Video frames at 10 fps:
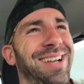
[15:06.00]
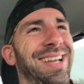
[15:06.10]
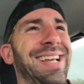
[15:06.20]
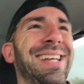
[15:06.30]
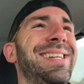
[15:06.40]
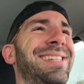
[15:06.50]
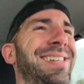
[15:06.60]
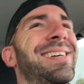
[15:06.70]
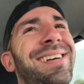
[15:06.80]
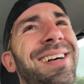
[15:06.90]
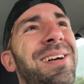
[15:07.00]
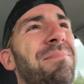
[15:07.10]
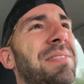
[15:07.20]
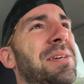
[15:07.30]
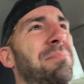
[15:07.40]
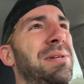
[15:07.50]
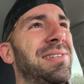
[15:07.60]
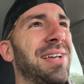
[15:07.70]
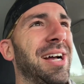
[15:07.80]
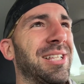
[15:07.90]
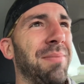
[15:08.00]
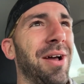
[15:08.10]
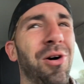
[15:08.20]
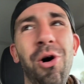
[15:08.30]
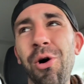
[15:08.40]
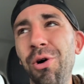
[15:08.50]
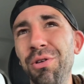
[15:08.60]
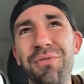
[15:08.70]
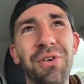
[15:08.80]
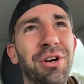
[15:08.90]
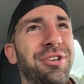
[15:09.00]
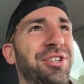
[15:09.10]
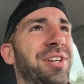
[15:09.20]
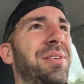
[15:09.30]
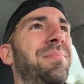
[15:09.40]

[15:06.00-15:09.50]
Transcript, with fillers: right? Besides my old version